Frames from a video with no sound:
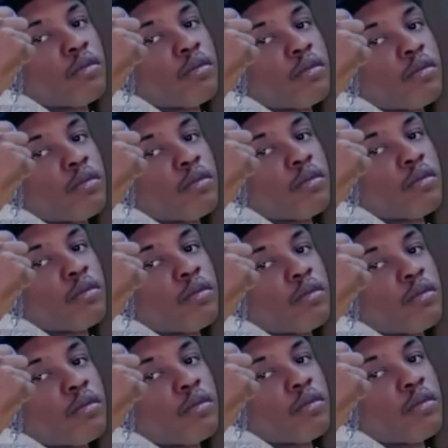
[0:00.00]

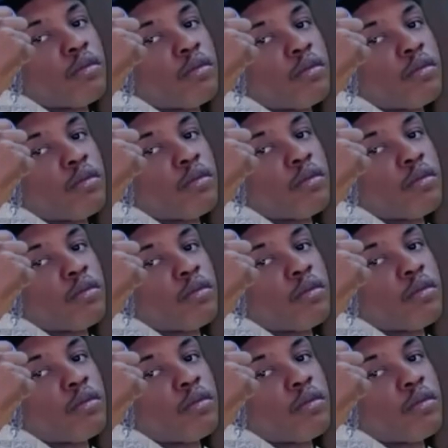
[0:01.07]

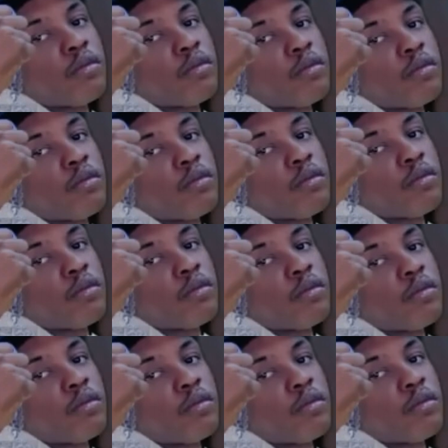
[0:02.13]

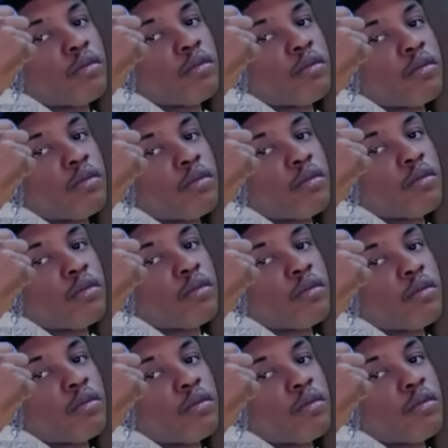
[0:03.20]

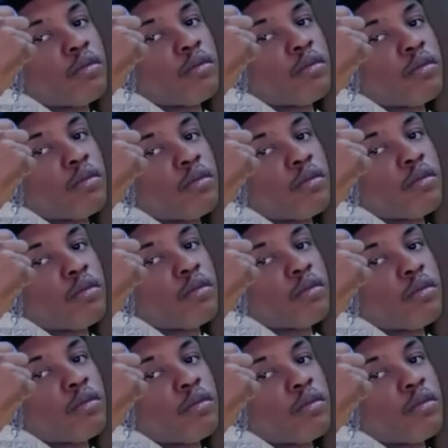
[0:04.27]

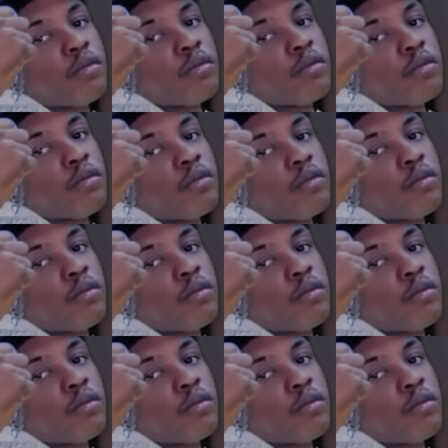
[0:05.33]
(not speaking)